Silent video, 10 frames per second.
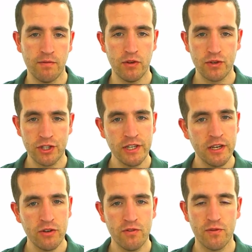if you
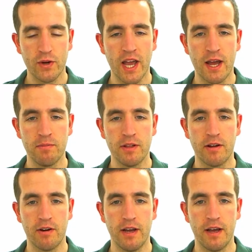see a new
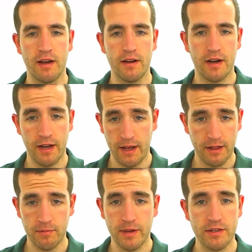vocabulary
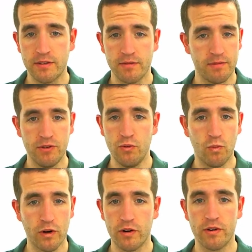element, a new
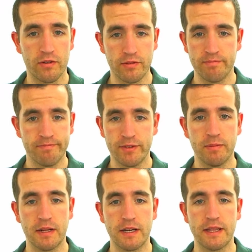word or
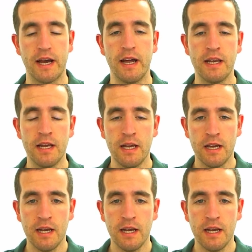something like that,